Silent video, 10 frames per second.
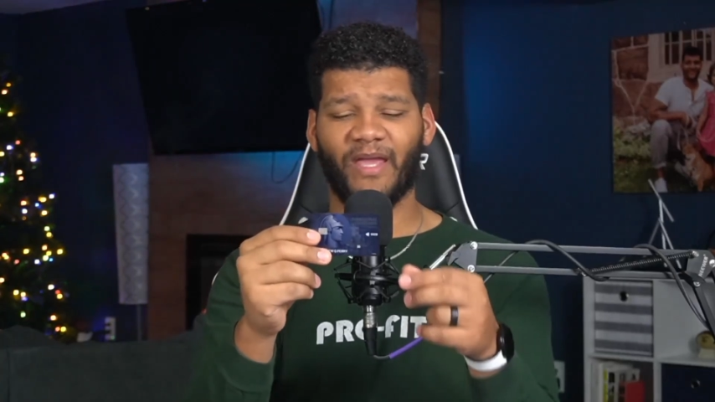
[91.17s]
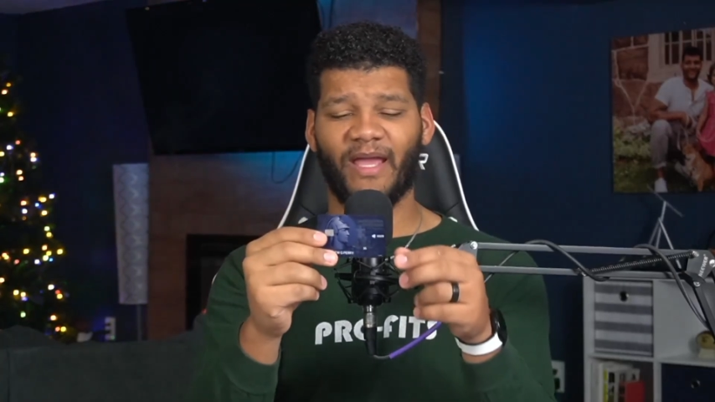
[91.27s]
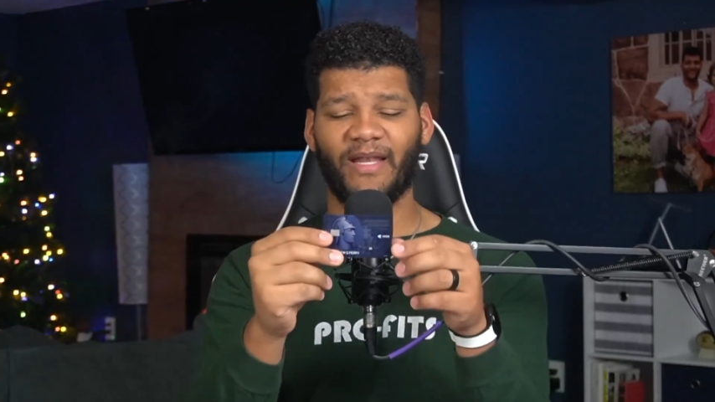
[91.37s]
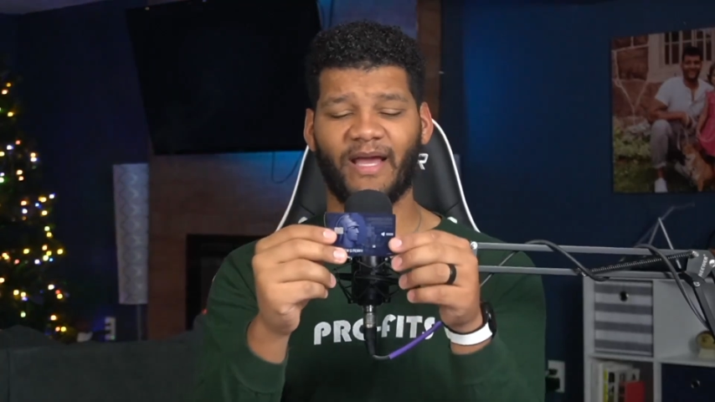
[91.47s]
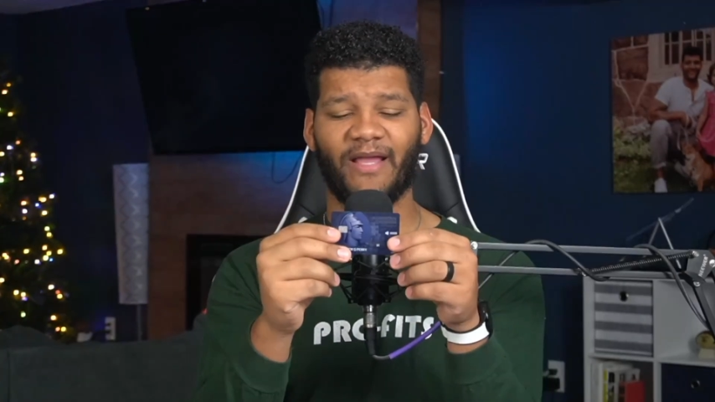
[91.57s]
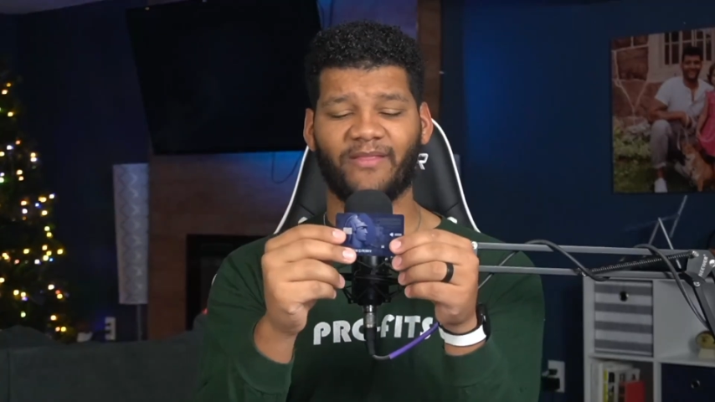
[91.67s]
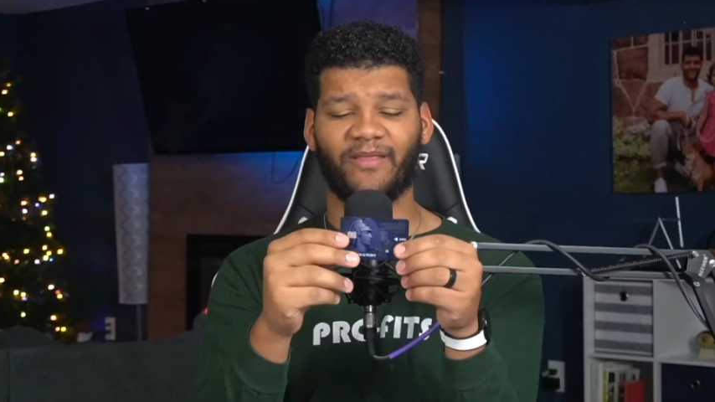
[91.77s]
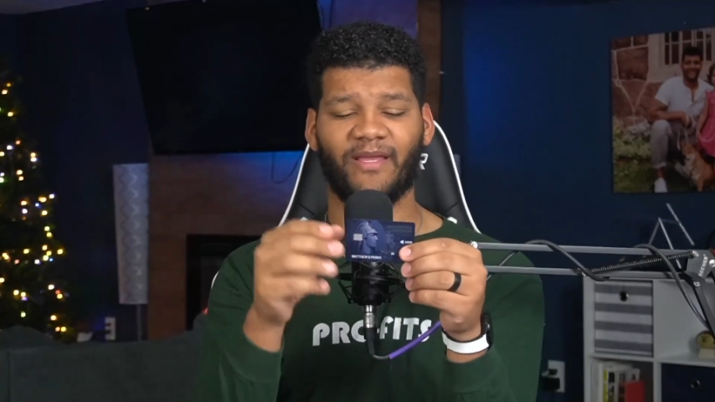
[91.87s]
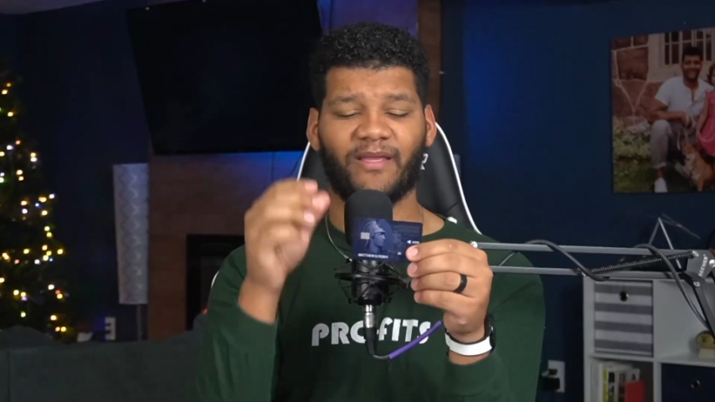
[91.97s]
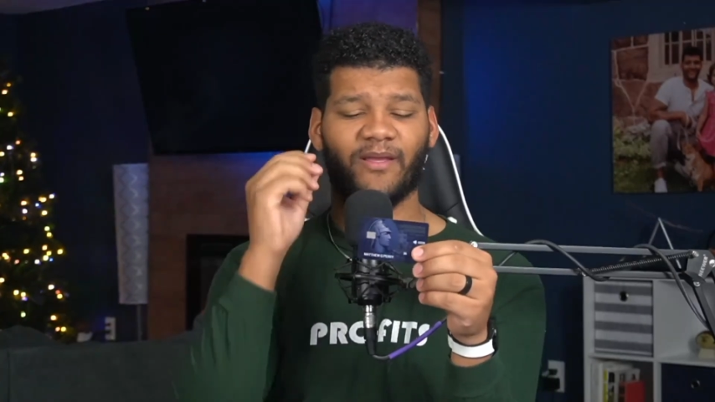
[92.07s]
And I
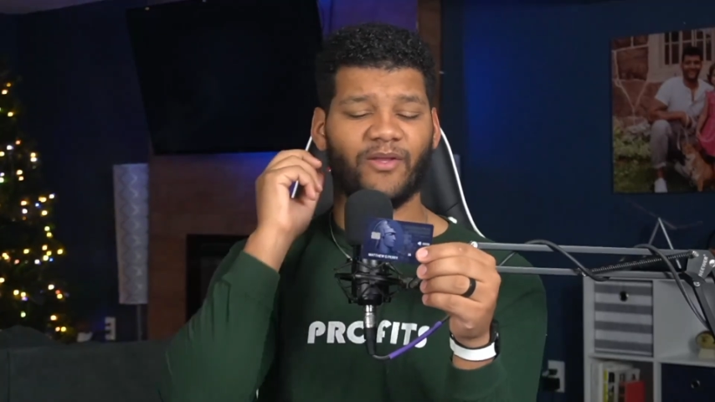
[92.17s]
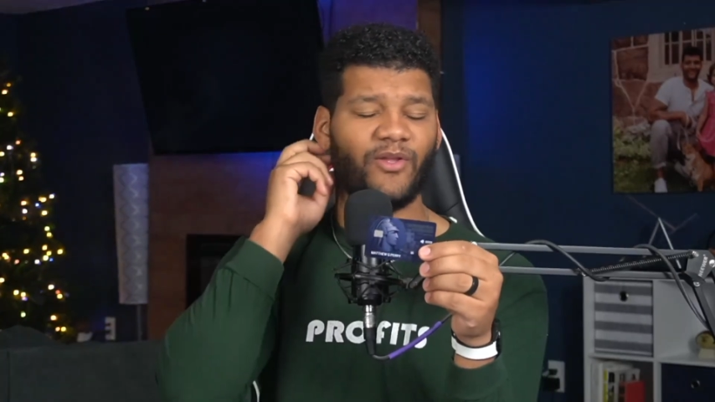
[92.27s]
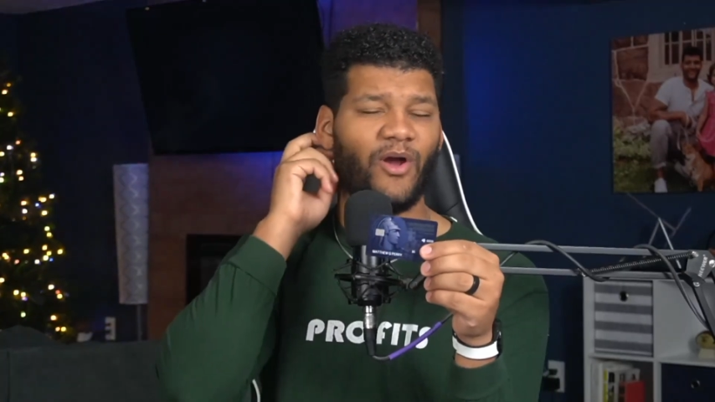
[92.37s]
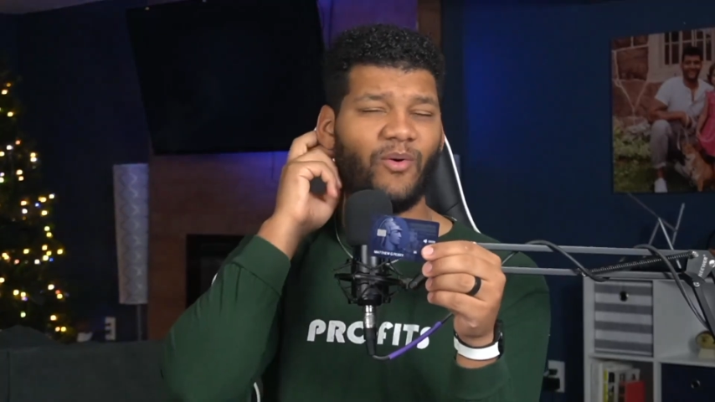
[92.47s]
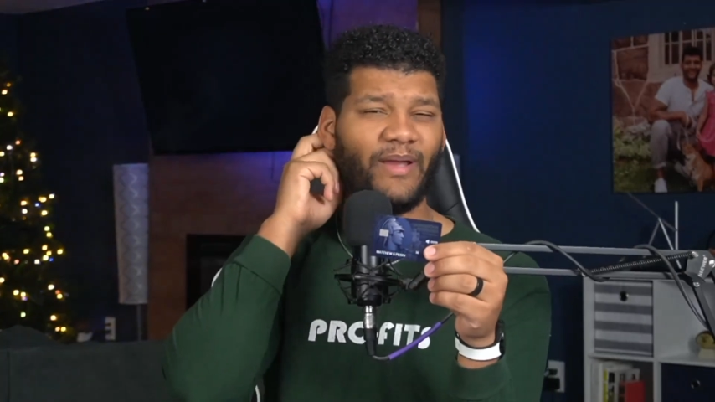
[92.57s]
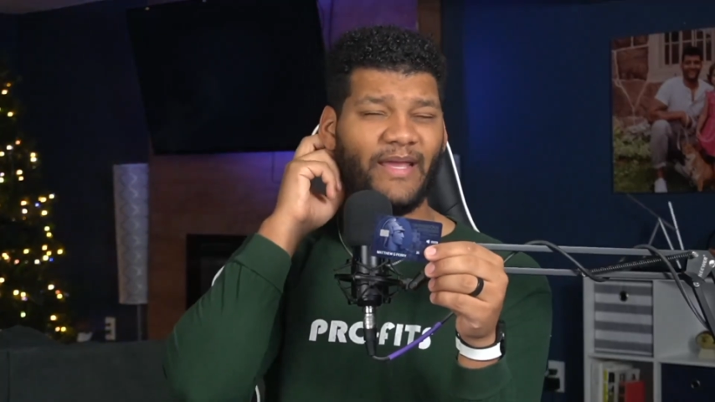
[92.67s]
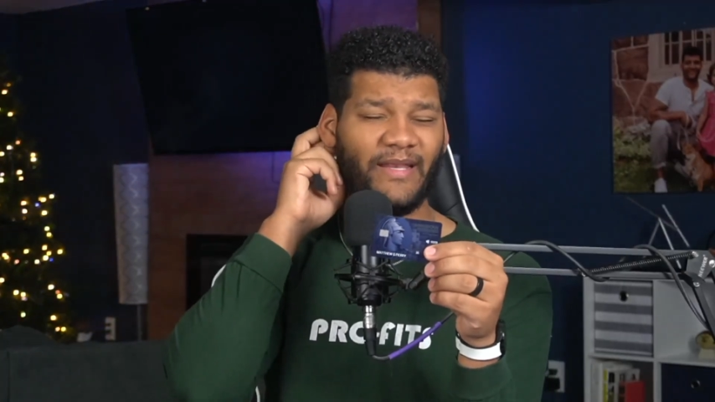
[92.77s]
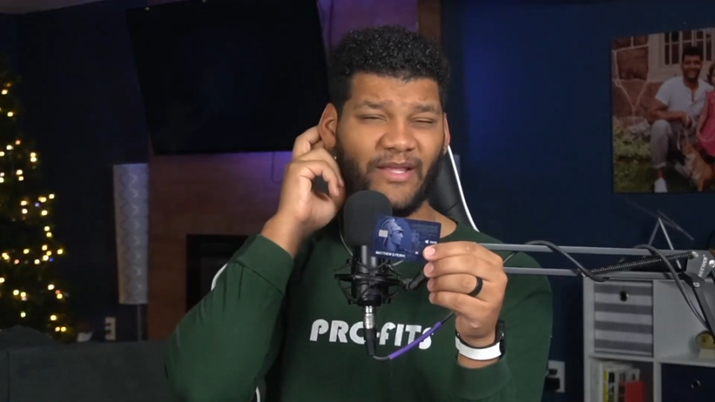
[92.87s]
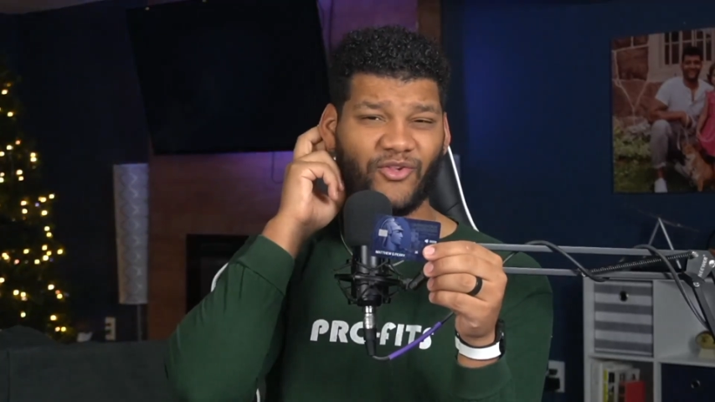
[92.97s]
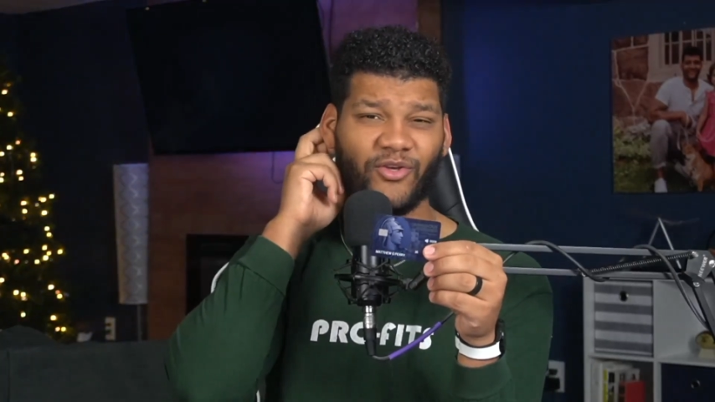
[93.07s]
think,
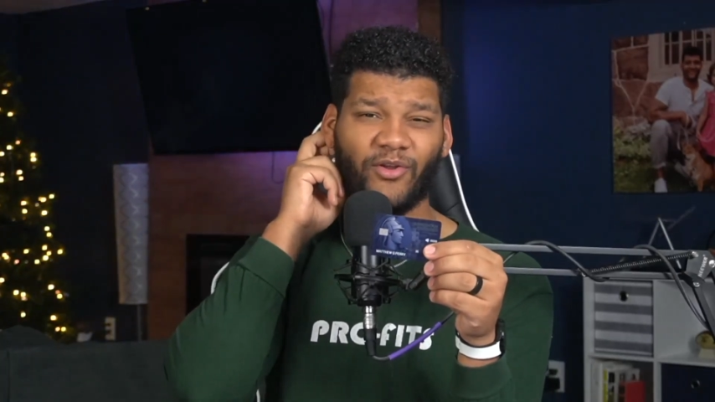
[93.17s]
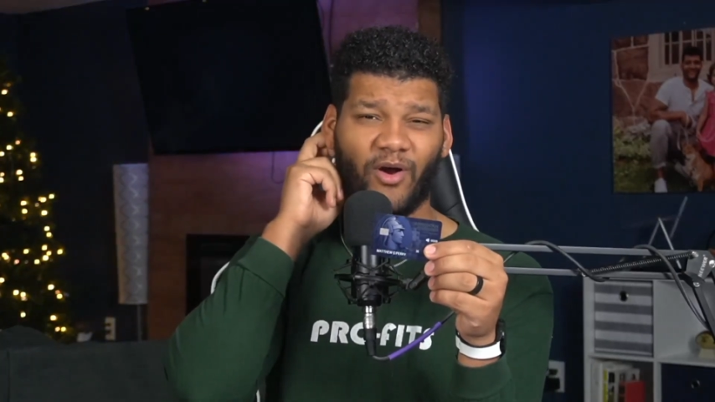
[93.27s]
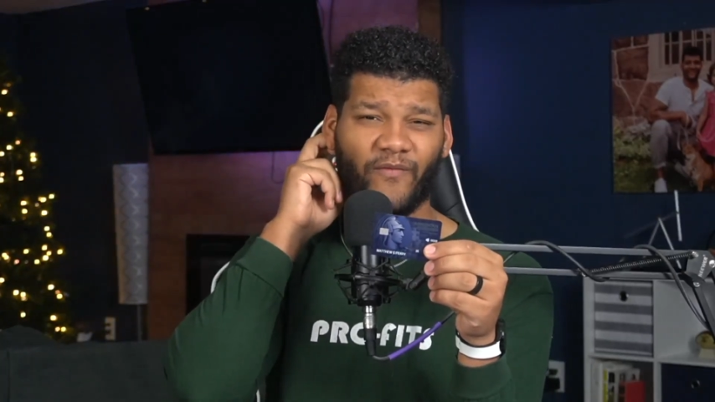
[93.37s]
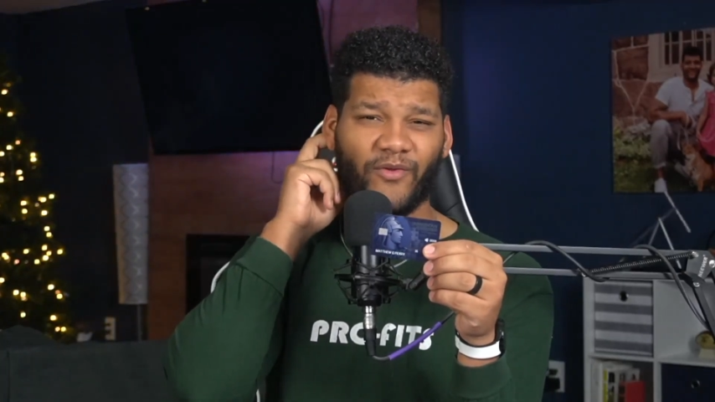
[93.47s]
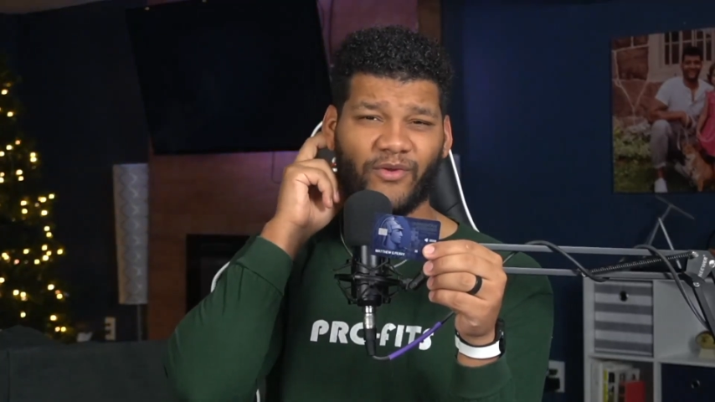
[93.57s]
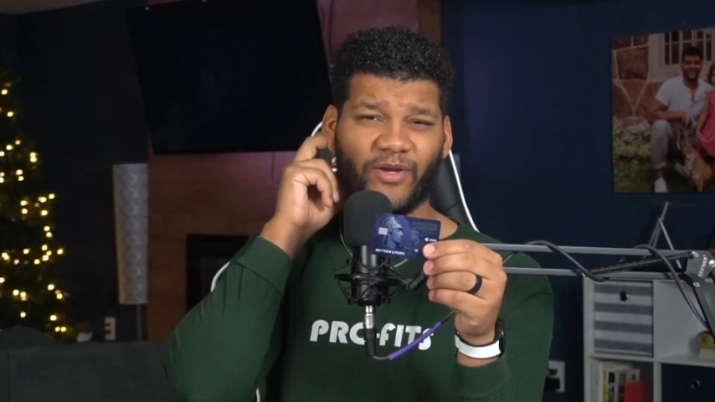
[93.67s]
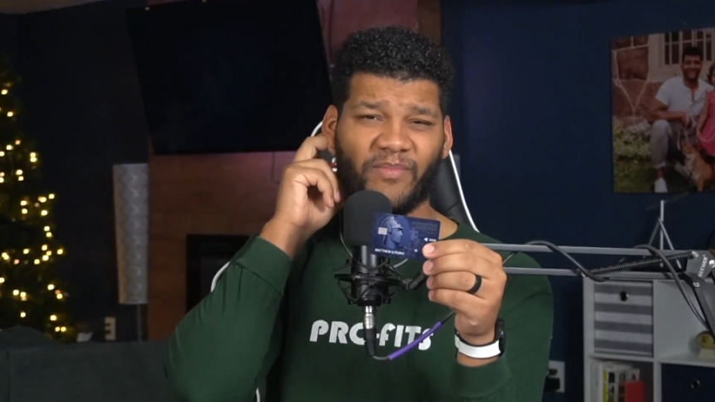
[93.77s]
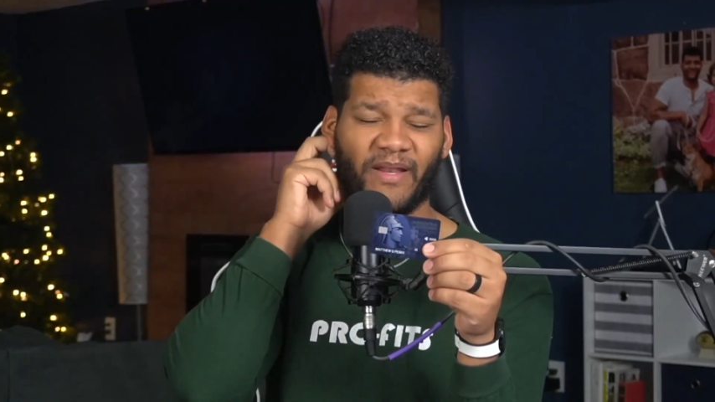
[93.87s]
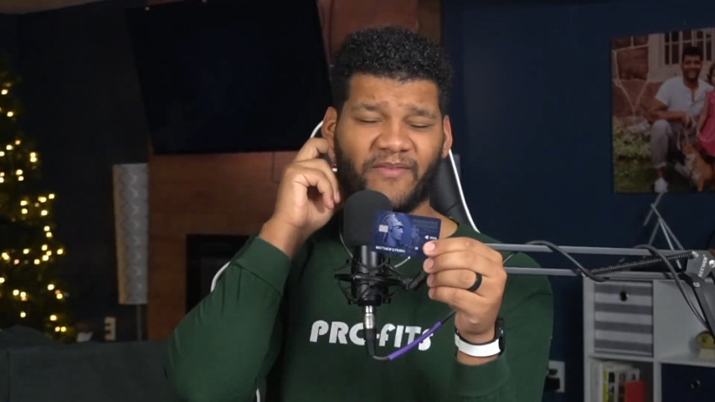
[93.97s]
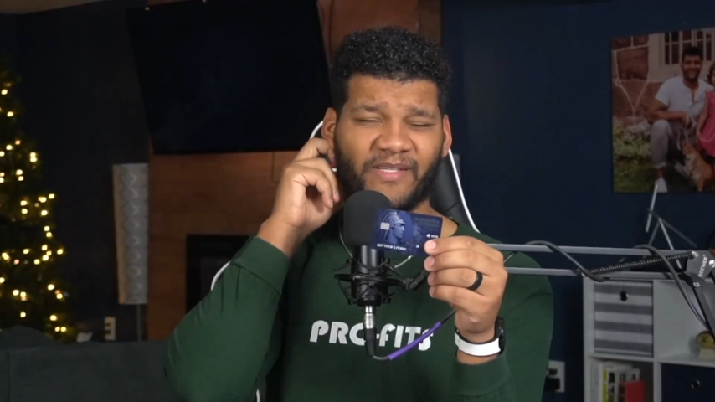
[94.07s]
it should offer you good
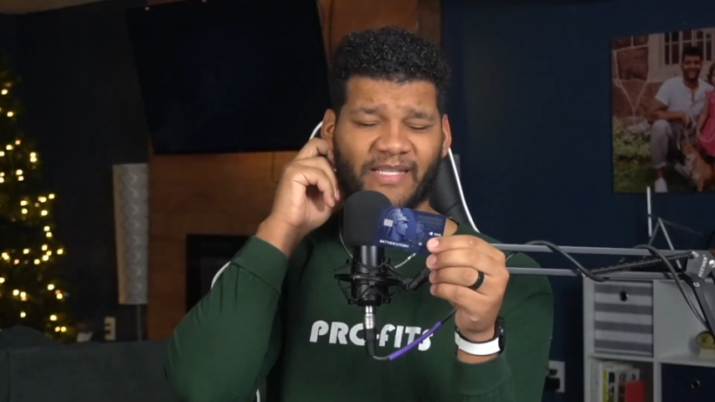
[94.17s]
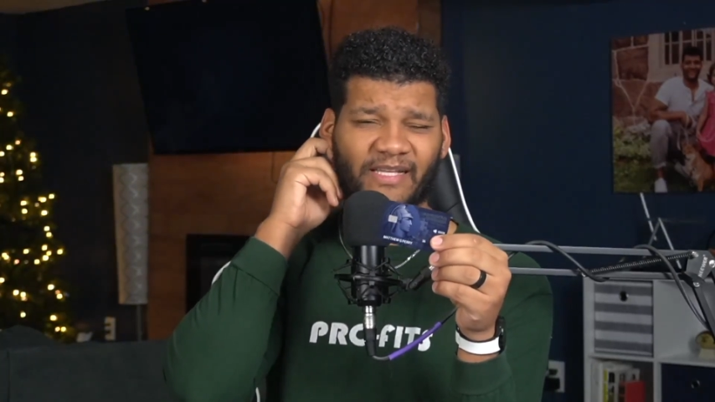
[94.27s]
benefits.